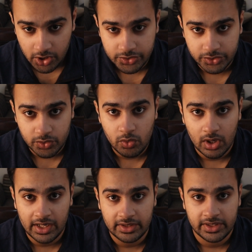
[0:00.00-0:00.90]

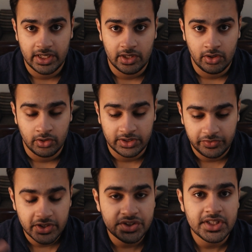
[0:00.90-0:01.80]
So the
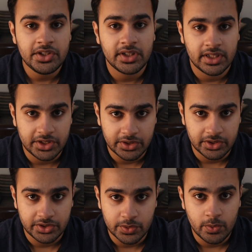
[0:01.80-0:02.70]
first thing you're going
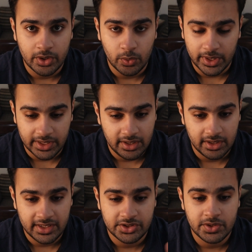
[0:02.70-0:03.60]
to do over
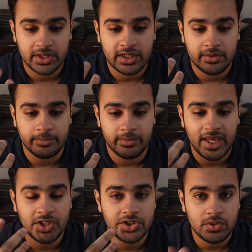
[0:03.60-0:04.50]
here is you're going to
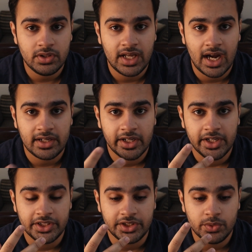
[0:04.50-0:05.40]
make sure that
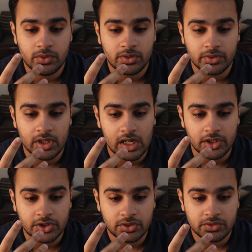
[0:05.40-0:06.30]
you
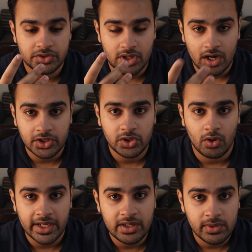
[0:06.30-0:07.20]
start
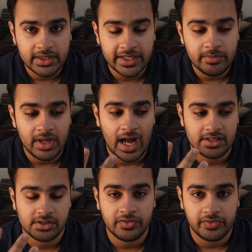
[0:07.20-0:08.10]
talking with him
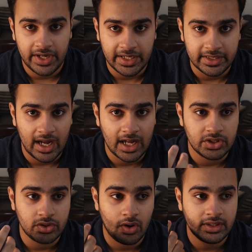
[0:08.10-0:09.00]
as a friend
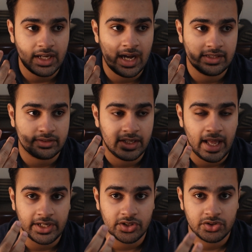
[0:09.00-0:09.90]
and not as
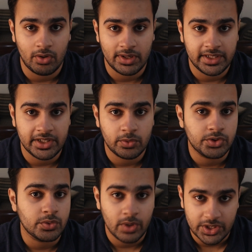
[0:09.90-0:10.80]
an authority
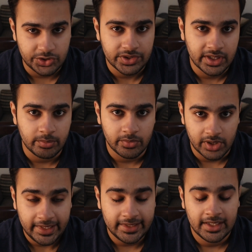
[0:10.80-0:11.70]
to question him,
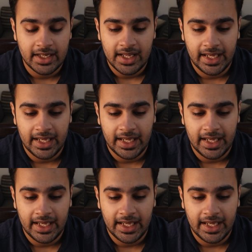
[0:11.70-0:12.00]
right?